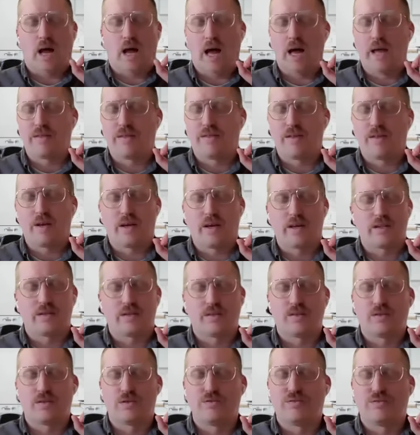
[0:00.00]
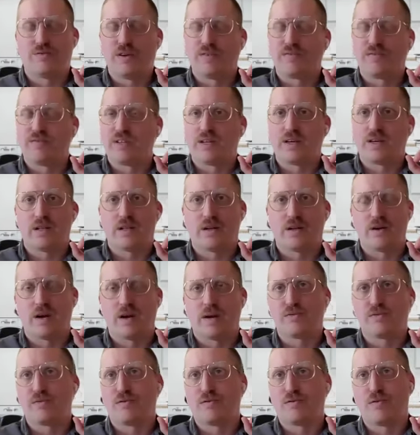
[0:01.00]
I think it's 250
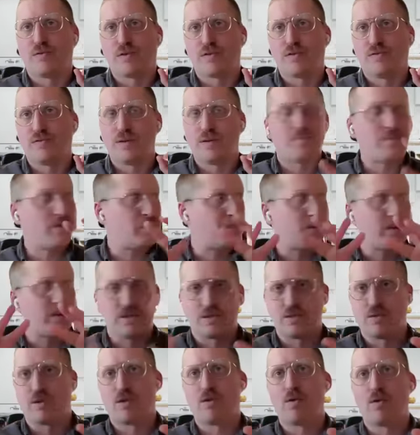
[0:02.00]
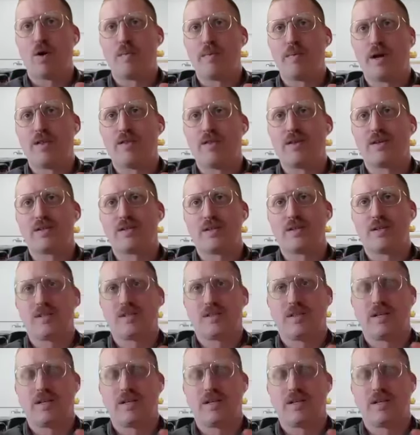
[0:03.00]
kilograms for 4 feet, but please don't quote me on this.